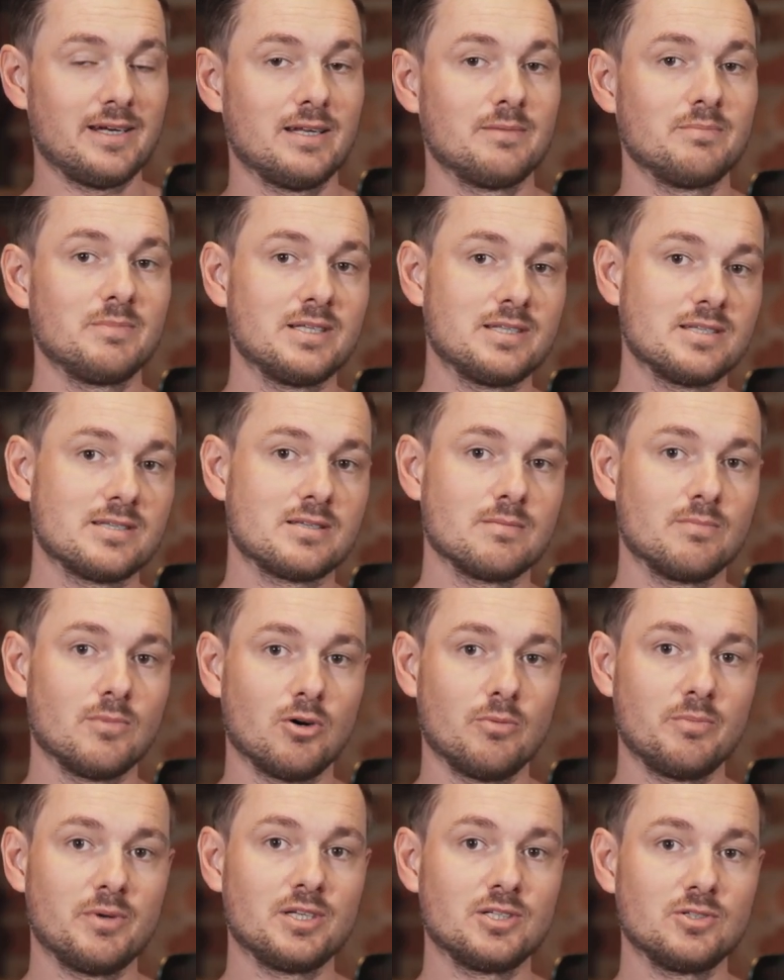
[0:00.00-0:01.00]
That means the
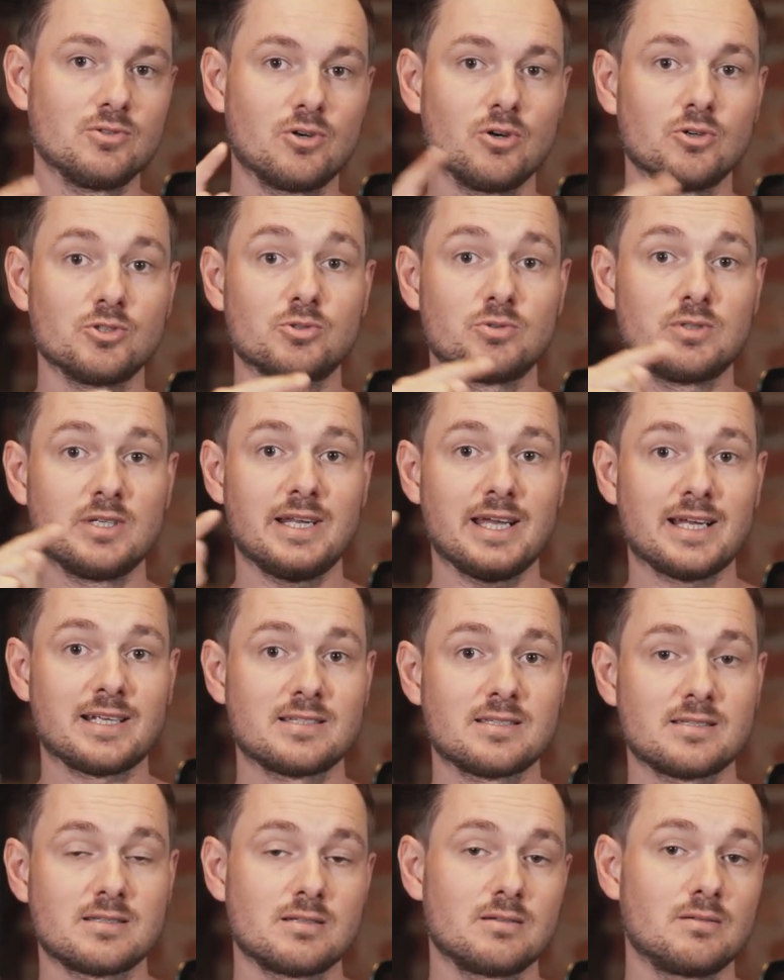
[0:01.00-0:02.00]
moment you go to the
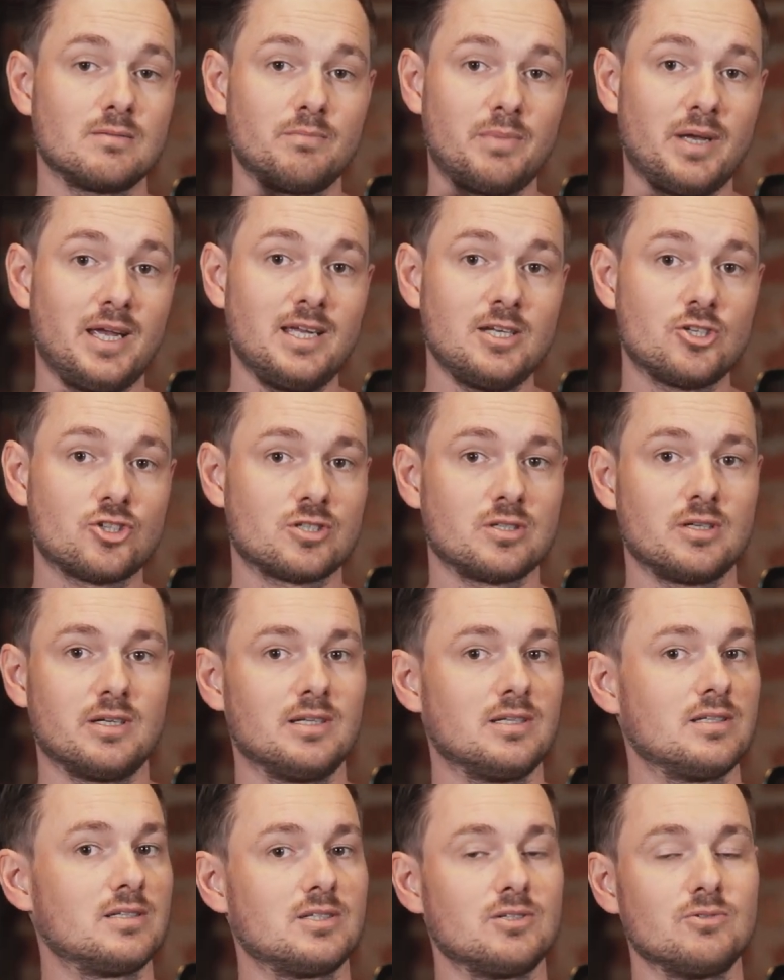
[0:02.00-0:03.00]
next page
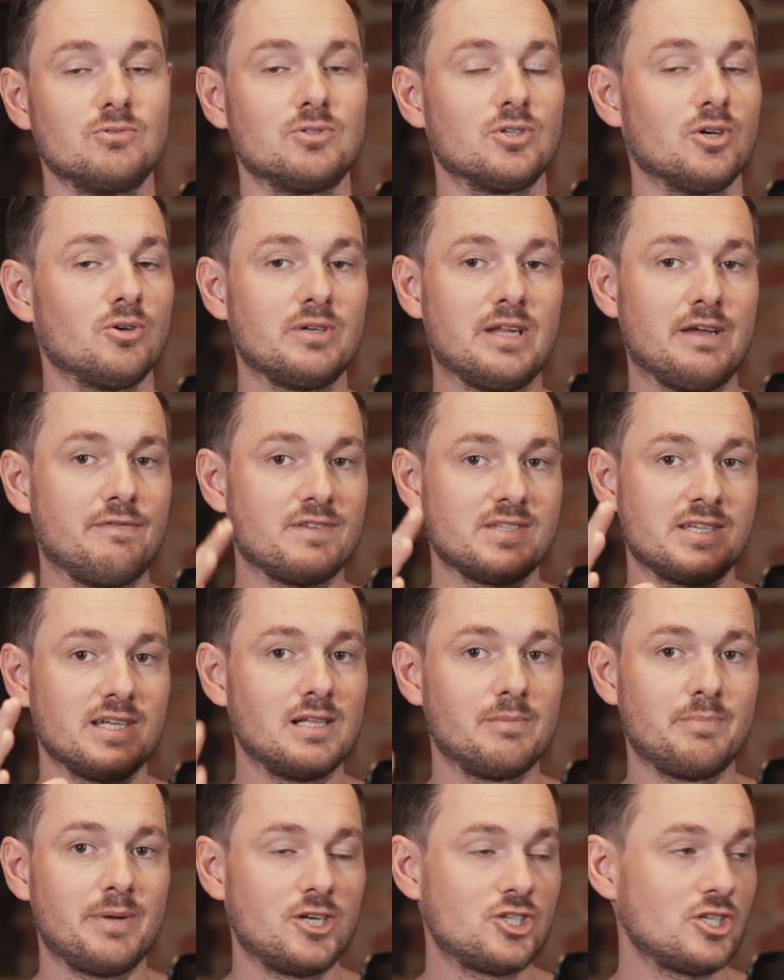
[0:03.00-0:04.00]
and you don't have a
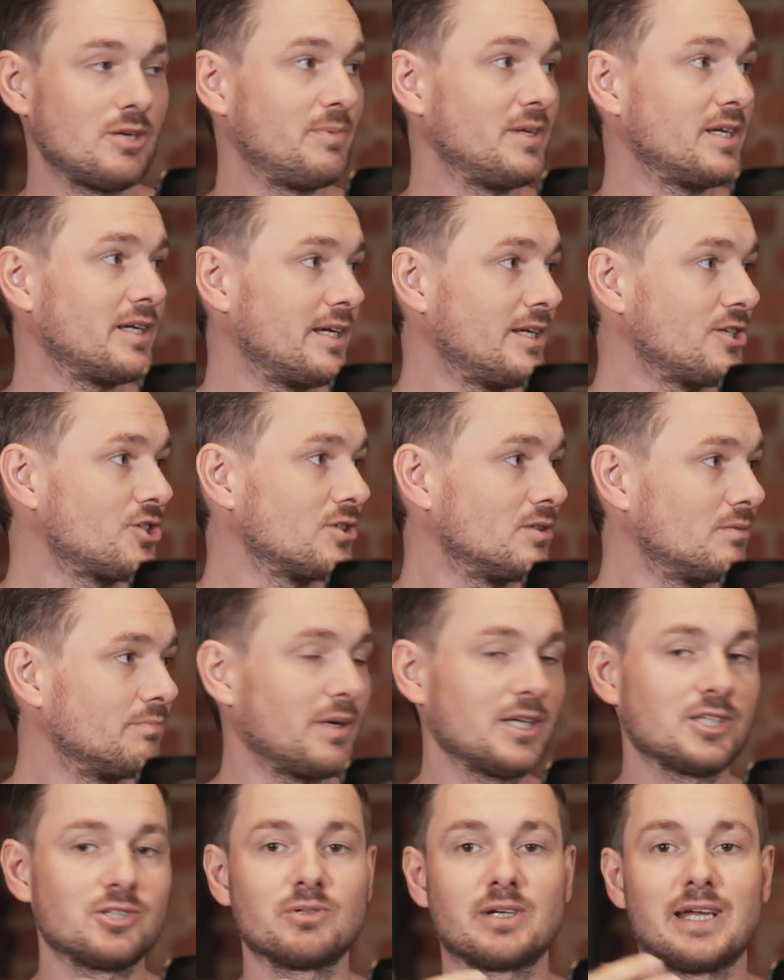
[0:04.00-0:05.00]
single page application,
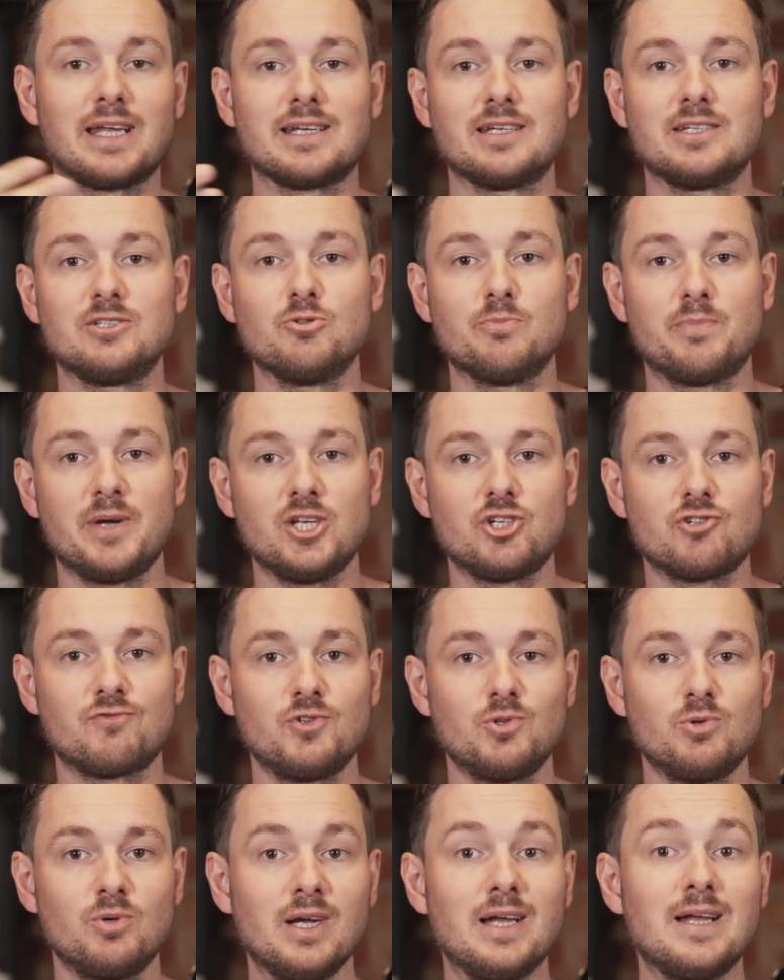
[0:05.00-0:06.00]
but you get a new page
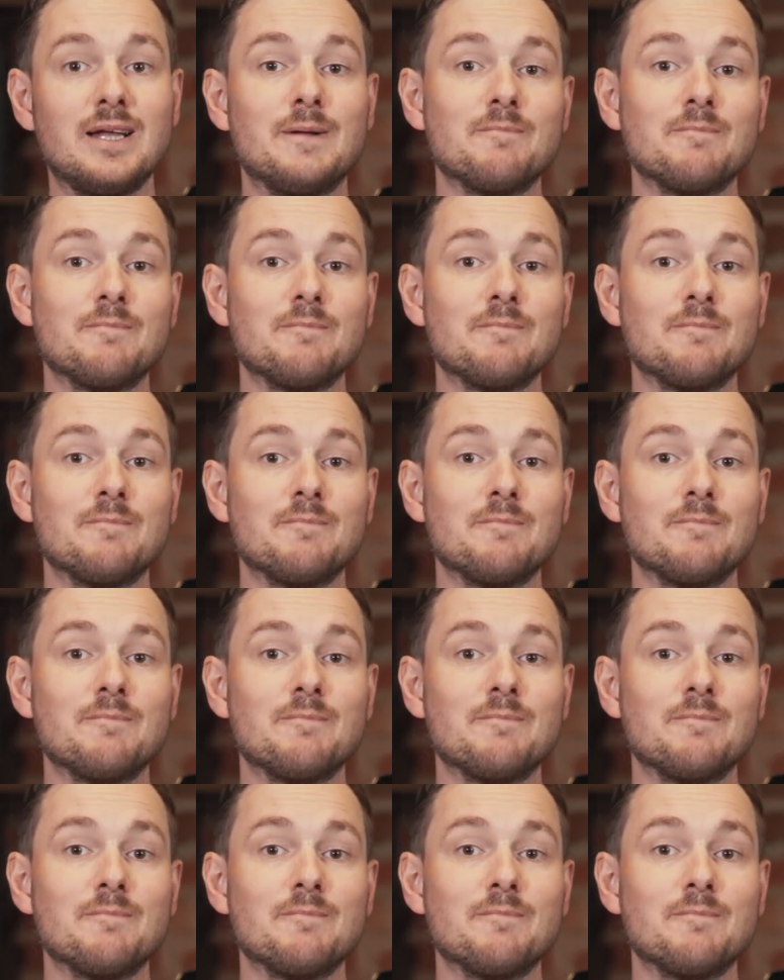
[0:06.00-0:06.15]
view,